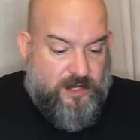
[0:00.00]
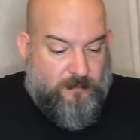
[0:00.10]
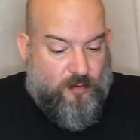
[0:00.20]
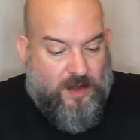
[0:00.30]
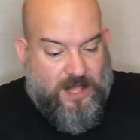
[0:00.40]
an
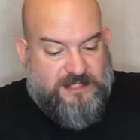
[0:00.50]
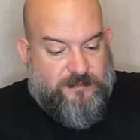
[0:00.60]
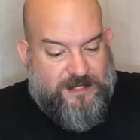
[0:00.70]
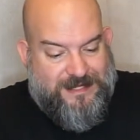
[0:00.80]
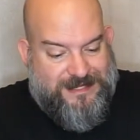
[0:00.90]

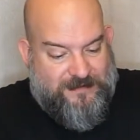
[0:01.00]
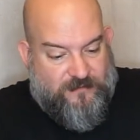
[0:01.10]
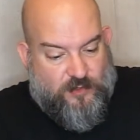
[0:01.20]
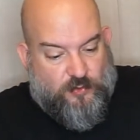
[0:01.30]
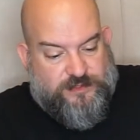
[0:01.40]
approximate
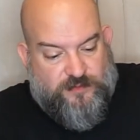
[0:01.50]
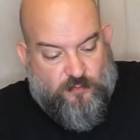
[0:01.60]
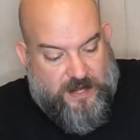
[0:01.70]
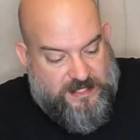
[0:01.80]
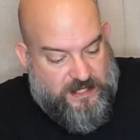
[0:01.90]
difficulty
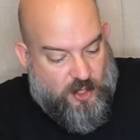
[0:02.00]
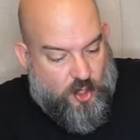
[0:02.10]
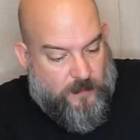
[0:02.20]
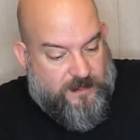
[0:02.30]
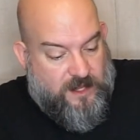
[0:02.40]
rating
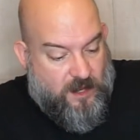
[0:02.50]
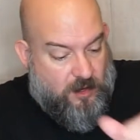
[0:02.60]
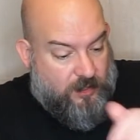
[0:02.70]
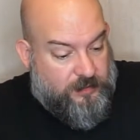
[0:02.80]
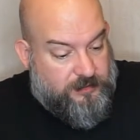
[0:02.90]
on the
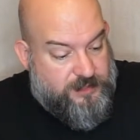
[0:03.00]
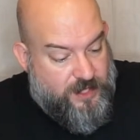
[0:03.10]
characters.